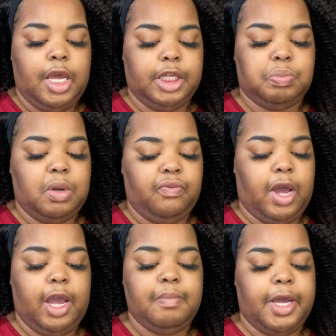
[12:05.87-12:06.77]
it's been
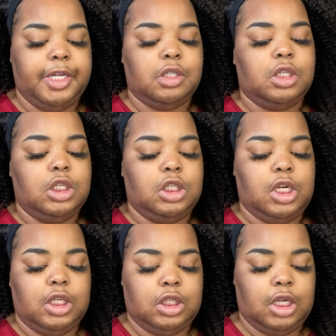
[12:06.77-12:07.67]
fine. My esthetician
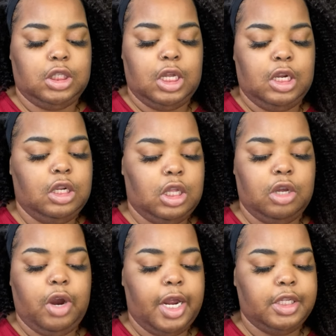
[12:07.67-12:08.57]
has not said
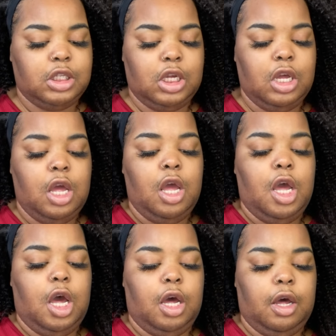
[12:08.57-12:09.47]
anything crazy.
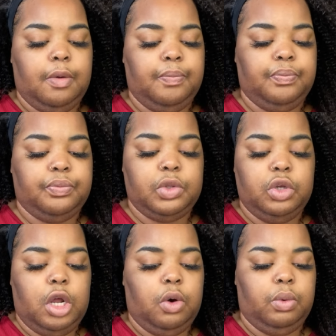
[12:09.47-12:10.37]

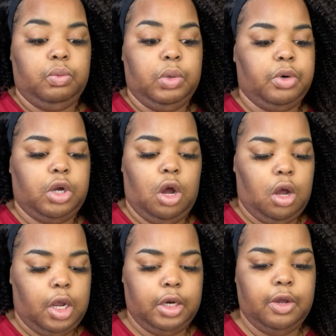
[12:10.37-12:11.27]
You know, when we were
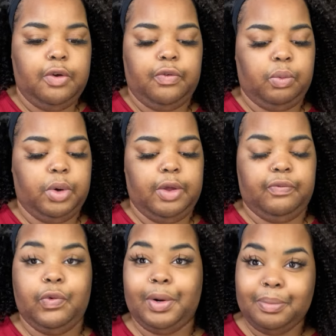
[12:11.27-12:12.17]
gone for what,
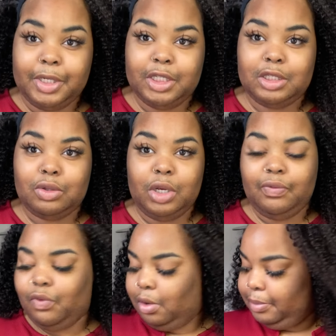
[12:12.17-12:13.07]
4 months,
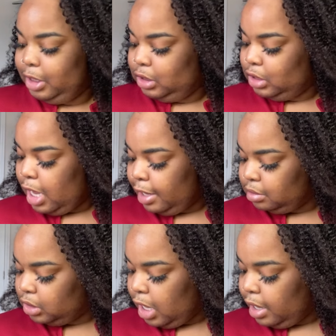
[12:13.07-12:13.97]
four months
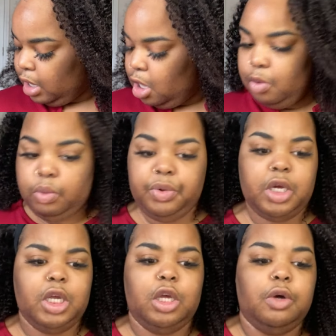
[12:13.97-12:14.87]
outside, when we
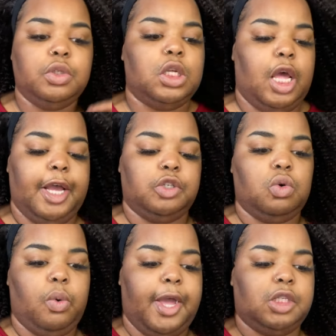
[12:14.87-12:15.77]
couldn't go to the
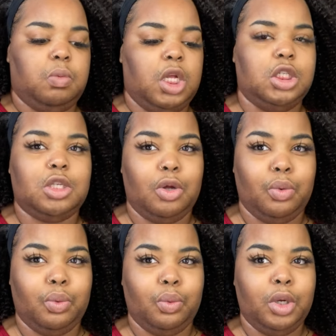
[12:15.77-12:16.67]
actual wax place.
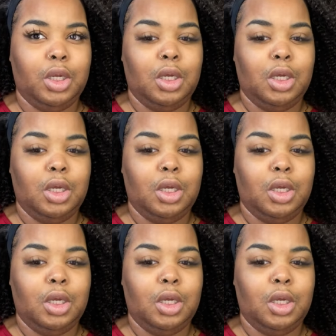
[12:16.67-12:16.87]
So